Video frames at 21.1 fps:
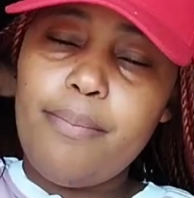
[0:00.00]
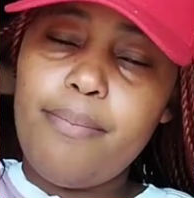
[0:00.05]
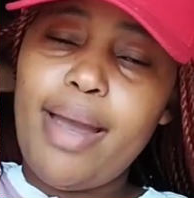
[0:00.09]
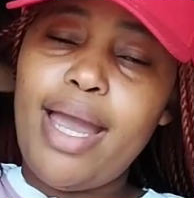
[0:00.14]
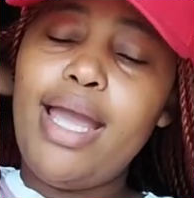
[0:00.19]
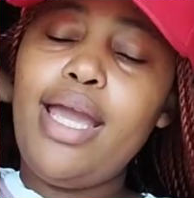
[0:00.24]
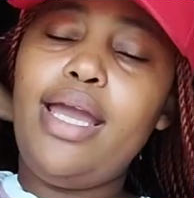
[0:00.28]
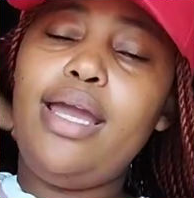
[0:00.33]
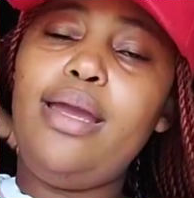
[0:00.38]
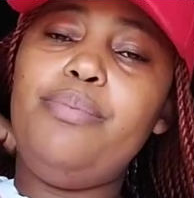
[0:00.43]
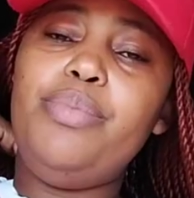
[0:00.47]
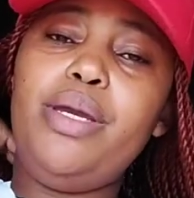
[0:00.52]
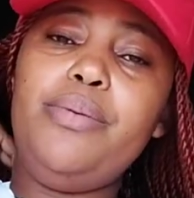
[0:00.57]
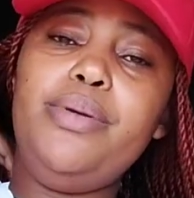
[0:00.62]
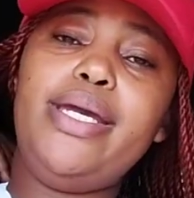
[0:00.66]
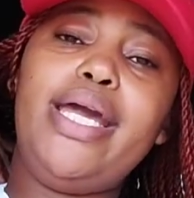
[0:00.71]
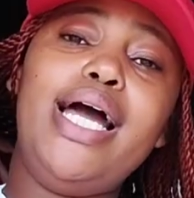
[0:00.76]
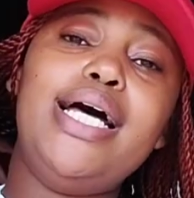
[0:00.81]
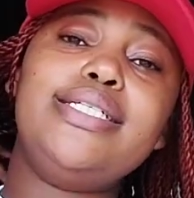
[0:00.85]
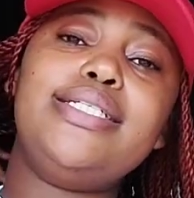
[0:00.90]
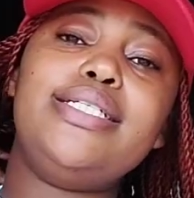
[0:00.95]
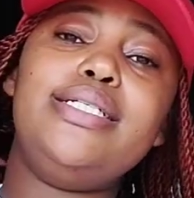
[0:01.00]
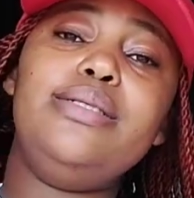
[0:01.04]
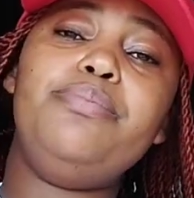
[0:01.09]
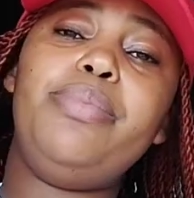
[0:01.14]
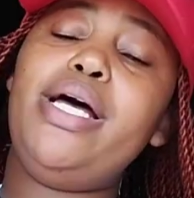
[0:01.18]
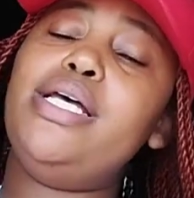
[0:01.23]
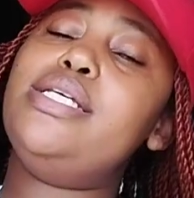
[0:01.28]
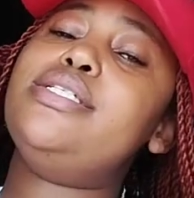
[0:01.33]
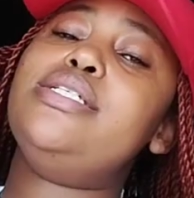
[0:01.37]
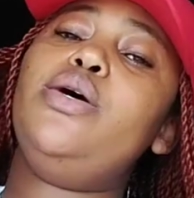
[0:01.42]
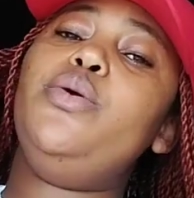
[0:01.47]
My baby cousin
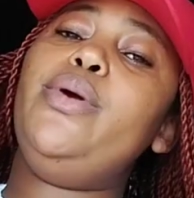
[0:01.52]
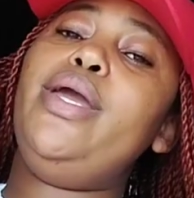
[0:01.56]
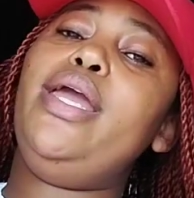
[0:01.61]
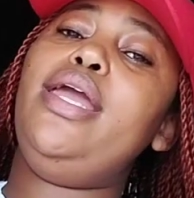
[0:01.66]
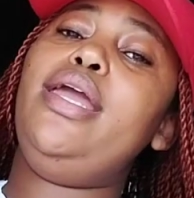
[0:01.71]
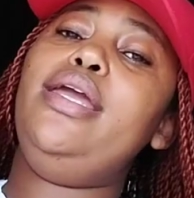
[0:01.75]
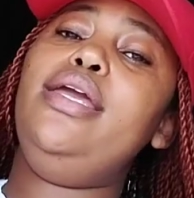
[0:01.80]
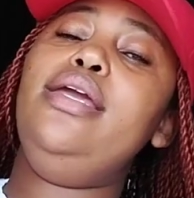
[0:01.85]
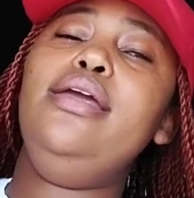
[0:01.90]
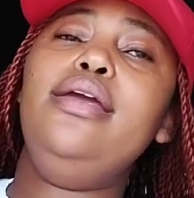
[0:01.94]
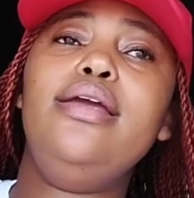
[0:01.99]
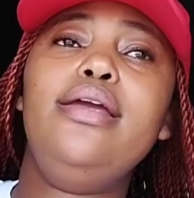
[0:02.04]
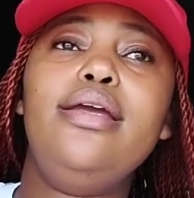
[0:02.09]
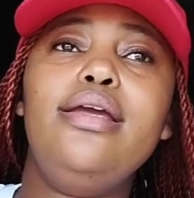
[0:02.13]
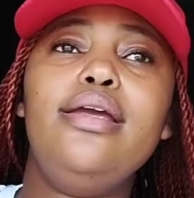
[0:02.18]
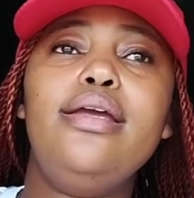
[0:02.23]
passed away.